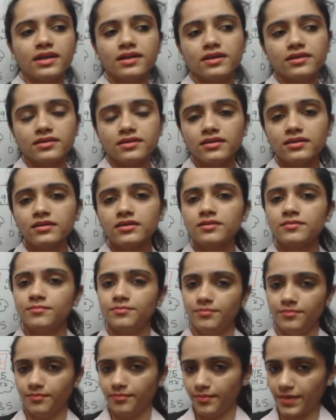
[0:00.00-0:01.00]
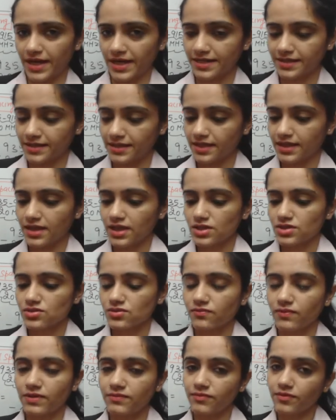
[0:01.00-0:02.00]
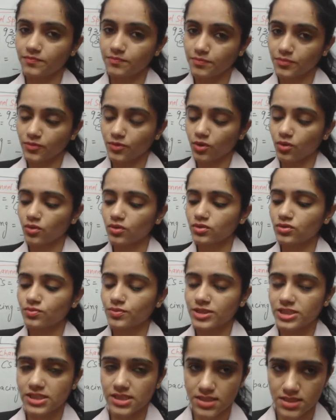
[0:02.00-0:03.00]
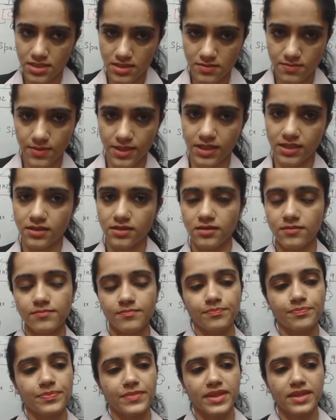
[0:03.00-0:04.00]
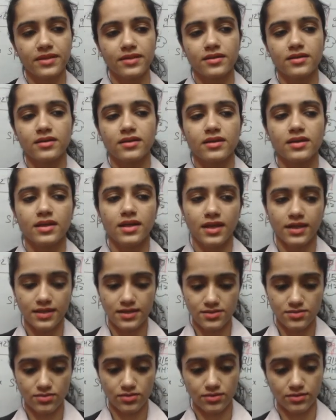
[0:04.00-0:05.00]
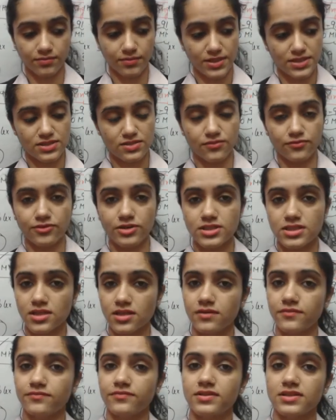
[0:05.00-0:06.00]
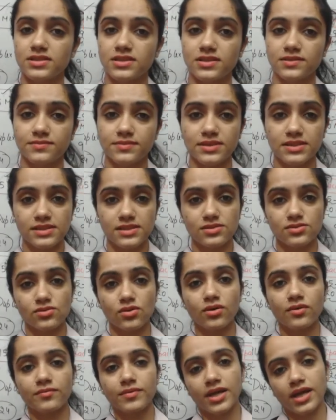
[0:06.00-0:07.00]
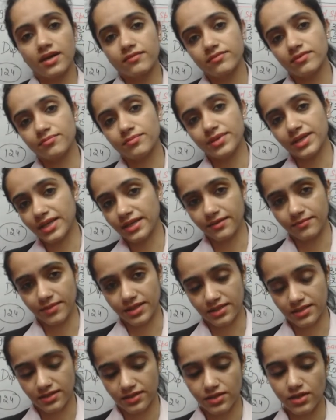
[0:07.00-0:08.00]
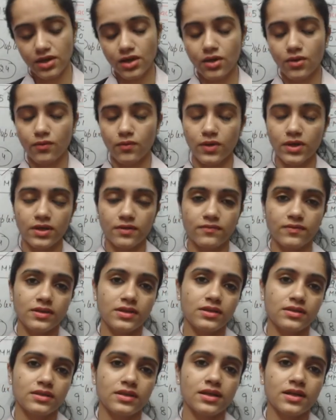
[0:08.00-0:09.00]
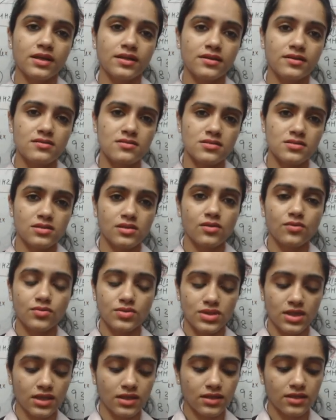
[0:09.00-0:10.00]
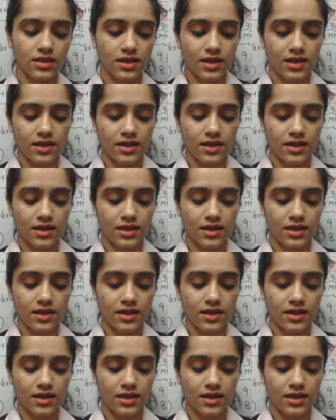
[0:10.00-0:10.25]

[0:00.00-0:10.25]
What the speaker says: another band. So when we go to purchase the spectrum, it is on the basis of first come first serve basis, or we have a bidding method. Whatever the country is using,